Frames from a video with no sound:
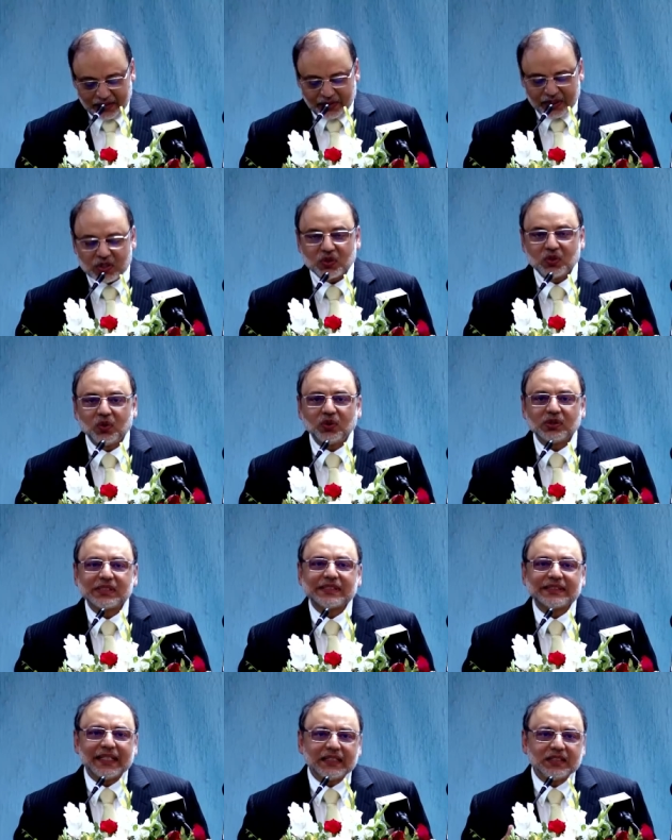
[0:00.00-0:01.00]
there is no
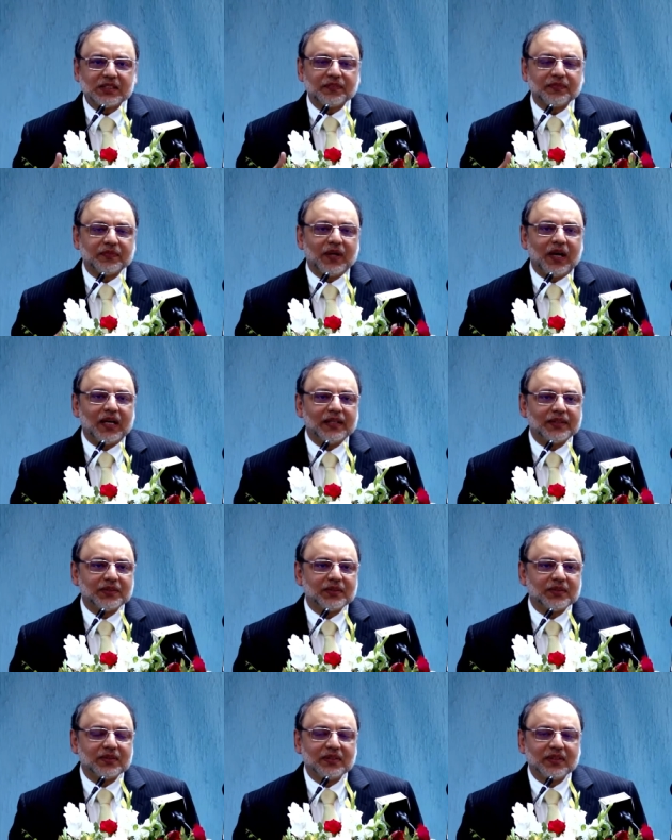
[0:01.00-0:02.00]
sense of knowledge,
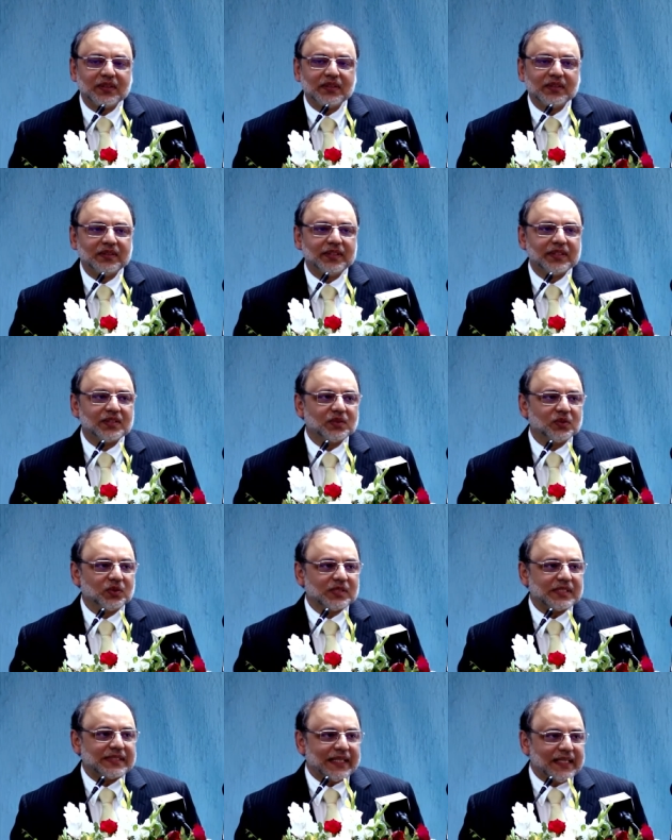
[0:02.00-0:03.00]
there is no
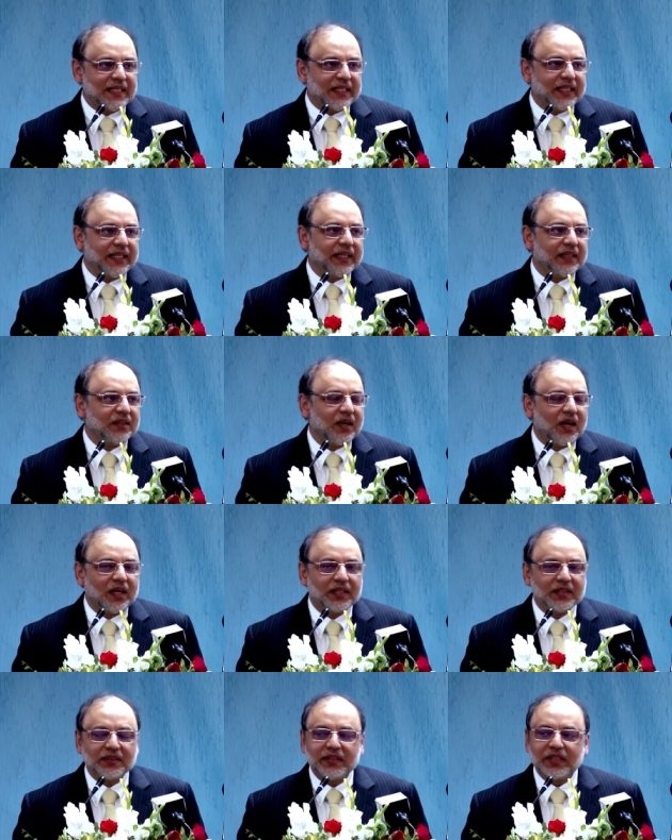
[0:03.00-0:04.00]
sanity in
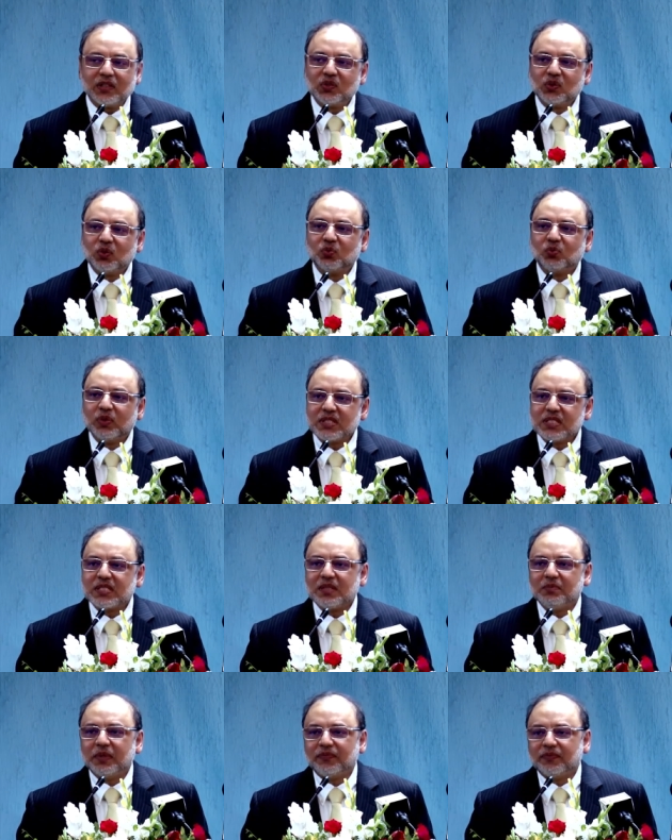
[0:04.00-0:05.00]
knowledge, there is no
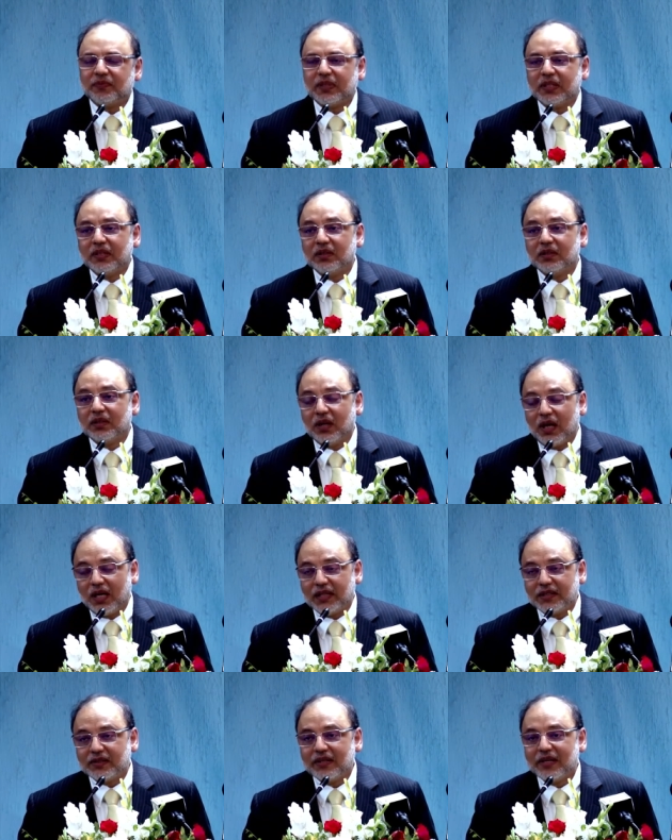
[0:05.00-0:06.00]
wisdom if in
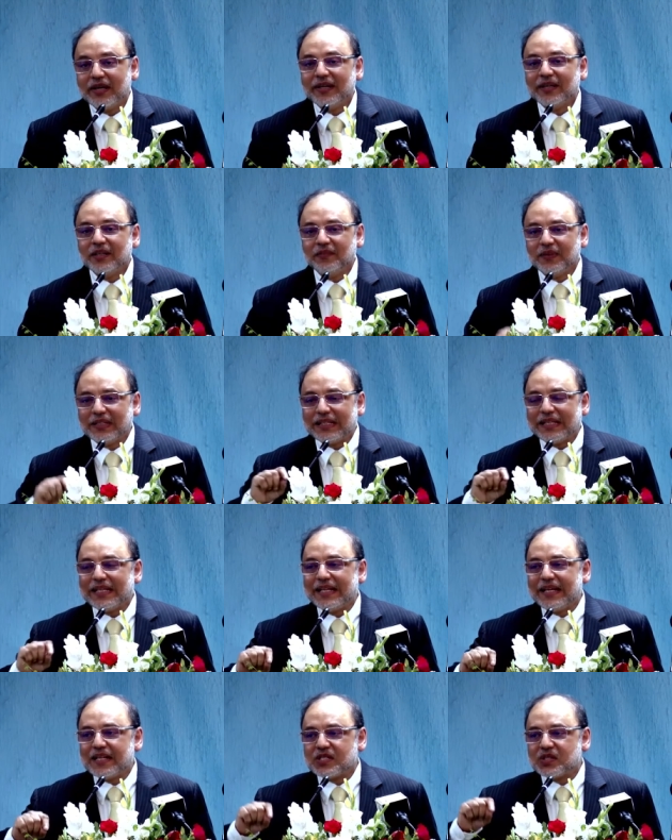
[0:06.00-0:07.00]
knowledge if it
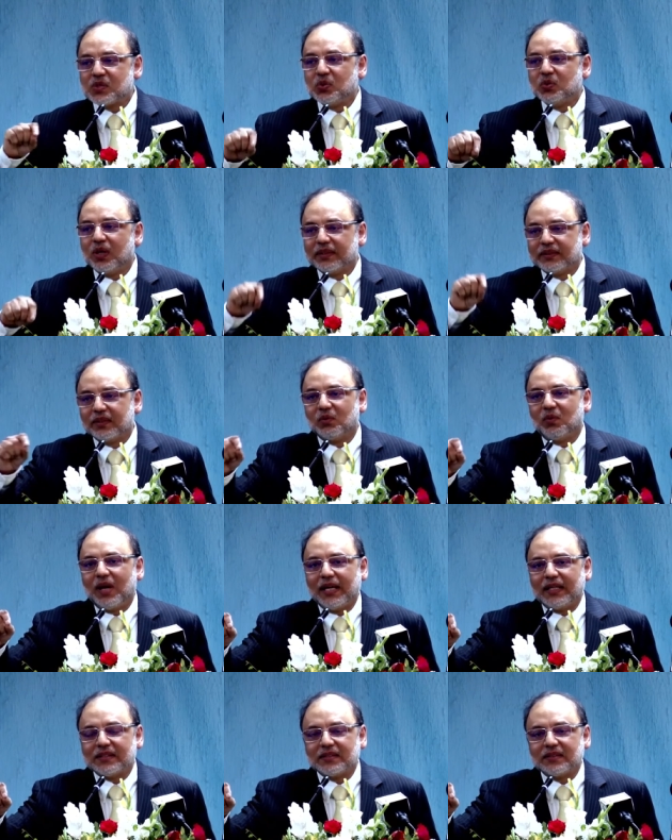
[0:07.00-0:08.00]
leads to
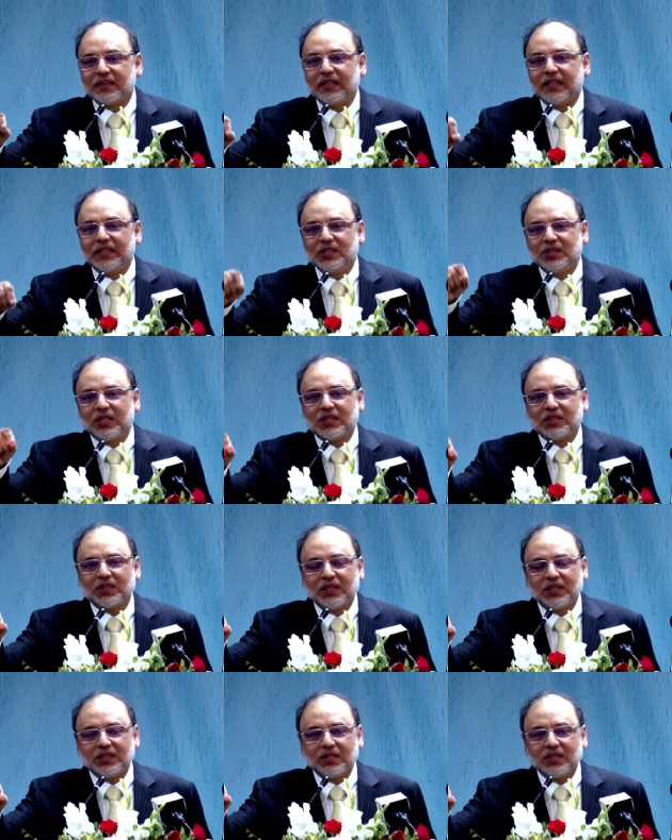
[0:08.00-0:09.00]
otherwise,
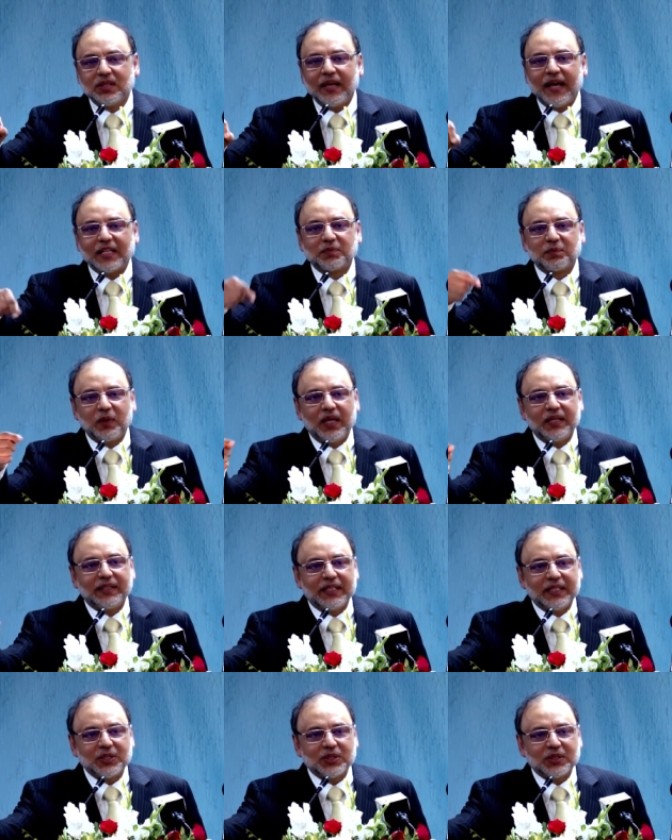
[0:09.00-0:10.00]
injustice,
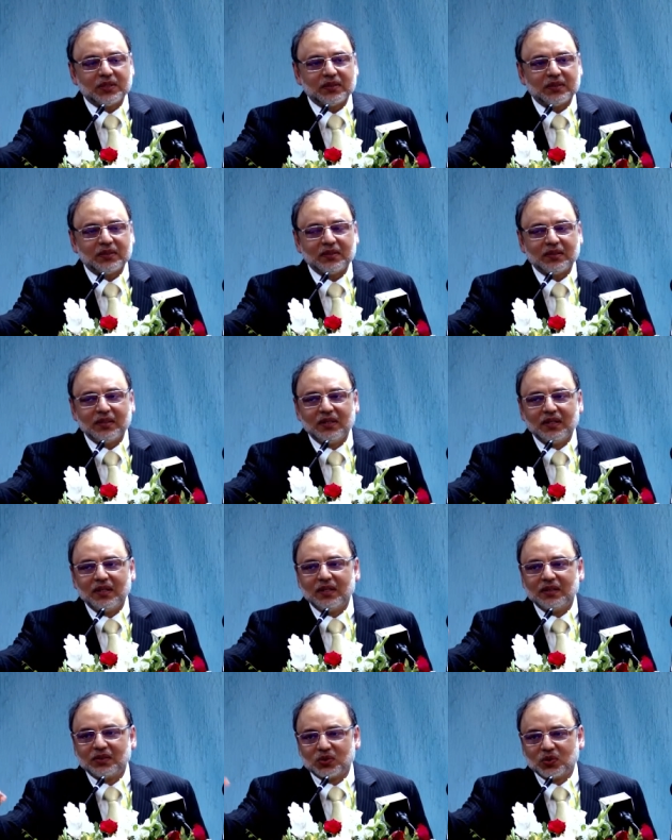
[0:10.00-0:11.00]
exploitation,
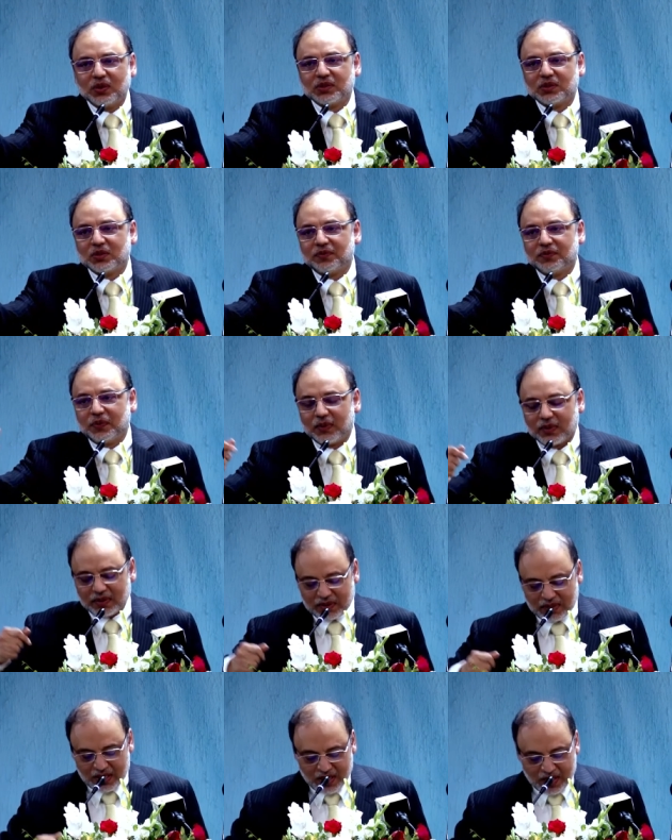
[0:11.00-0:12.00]
so on and so forth.
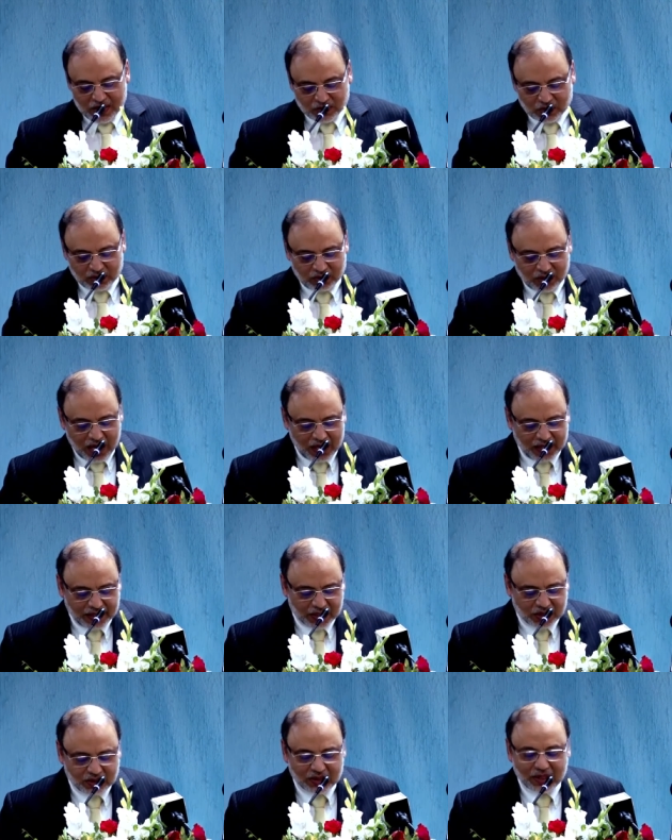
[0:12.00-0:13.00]
So
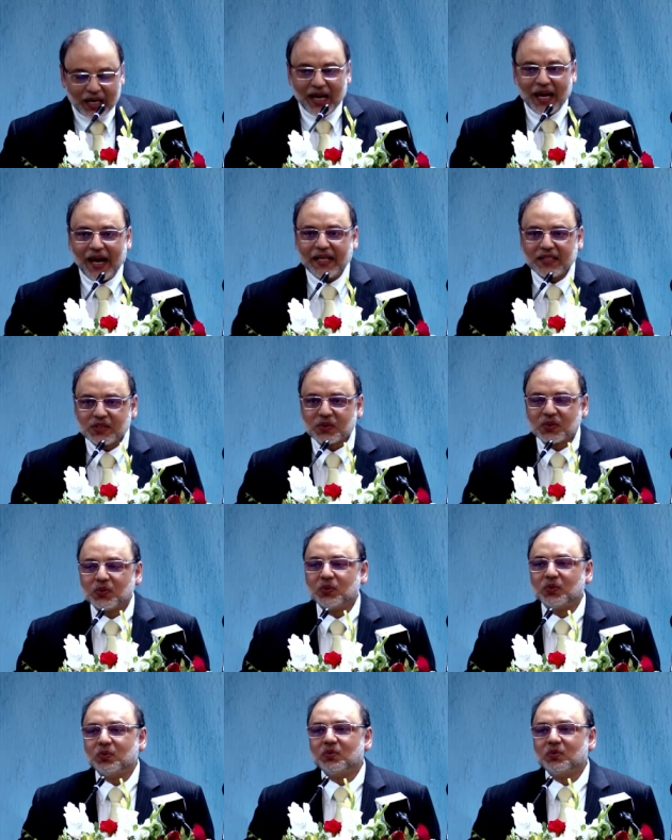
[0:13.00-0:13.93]
knowledge has to